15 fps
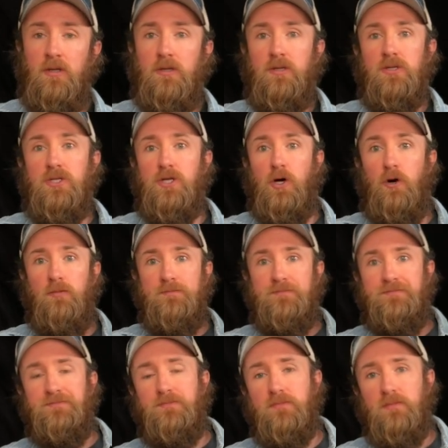So
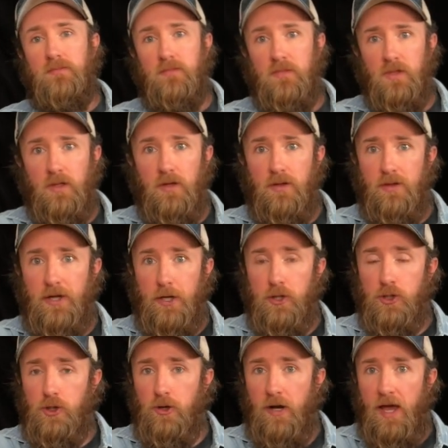
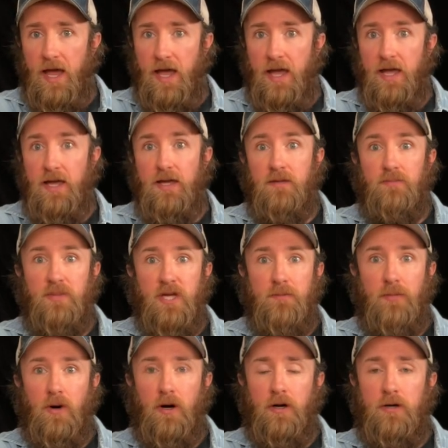there's your A and B
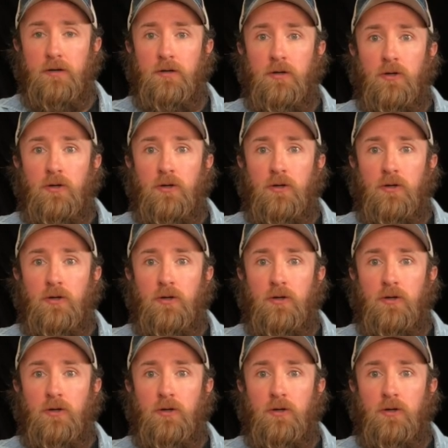part.